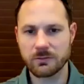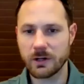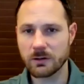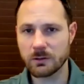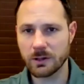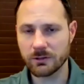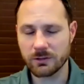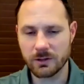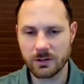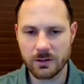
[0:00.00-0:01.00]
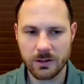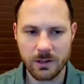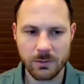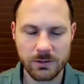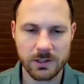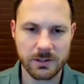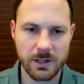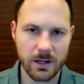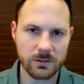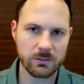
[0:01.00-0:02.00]
final question, I always like to
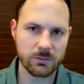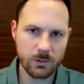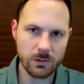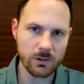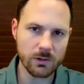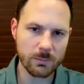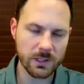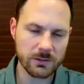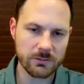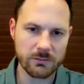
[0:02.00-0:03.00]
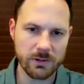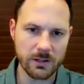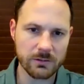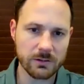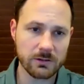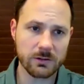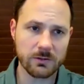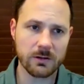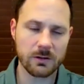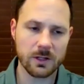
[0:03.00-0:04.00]
ask for a piece of advice, because
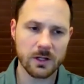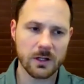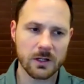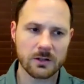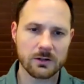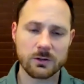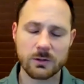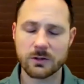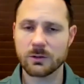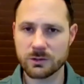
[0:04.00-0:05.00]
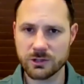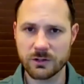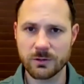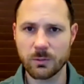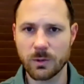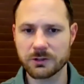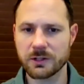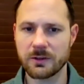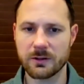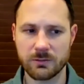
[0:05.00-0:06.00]
the students who are generally
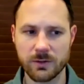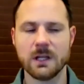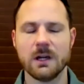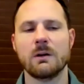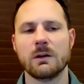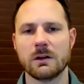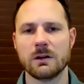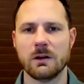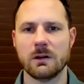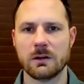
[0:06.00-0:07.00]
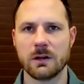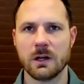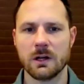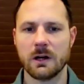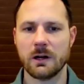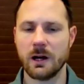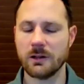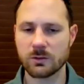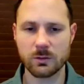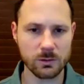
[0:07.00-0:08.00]
watching this video are high
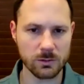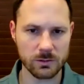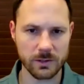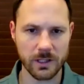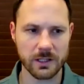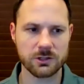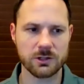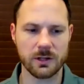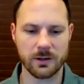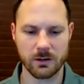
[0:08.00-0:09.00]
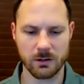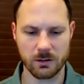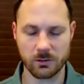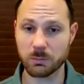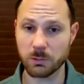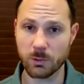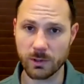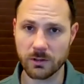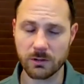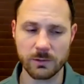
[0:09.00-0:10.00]
school age and they are
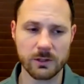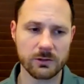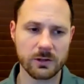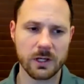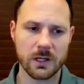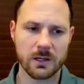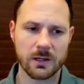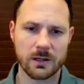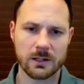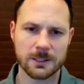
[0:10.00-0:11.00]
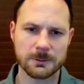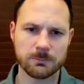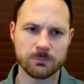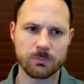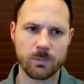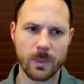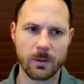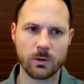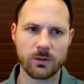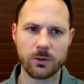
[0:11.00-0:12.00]
exploring careers.
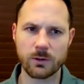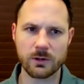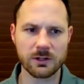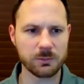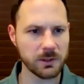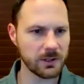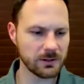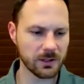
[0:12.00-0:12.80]
With your experience,